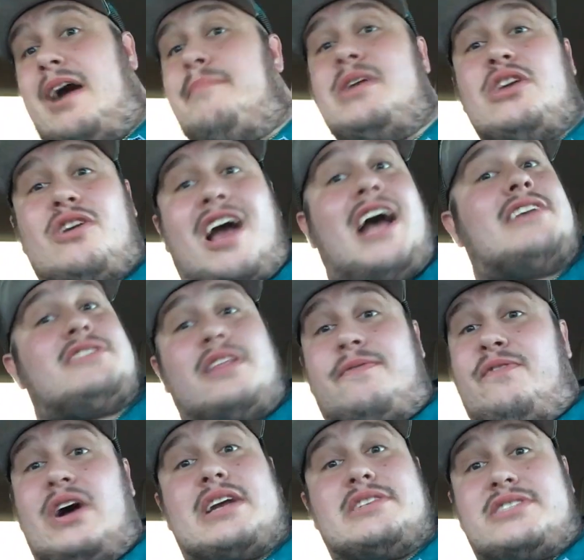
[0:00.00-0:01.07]
I mean, you guys are the
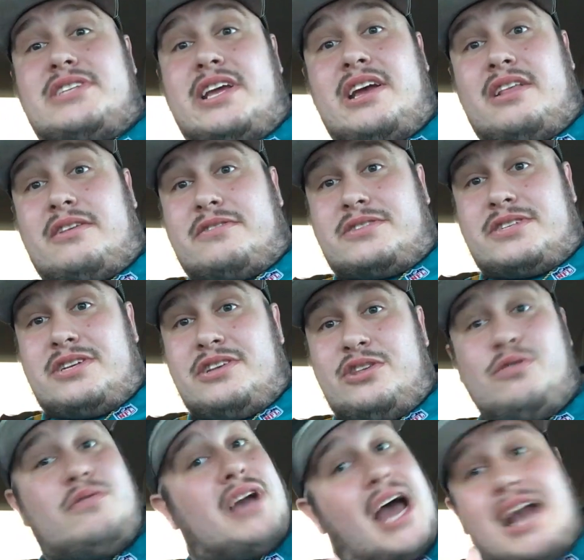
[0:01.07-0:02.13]
fucking Steelers.
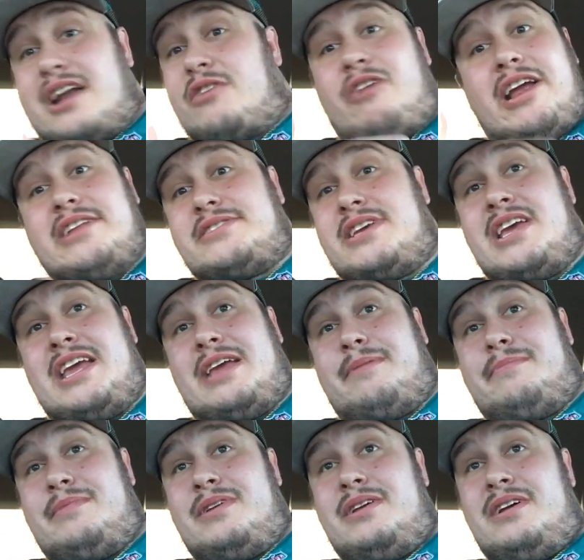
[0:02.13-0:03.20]
You got a great team.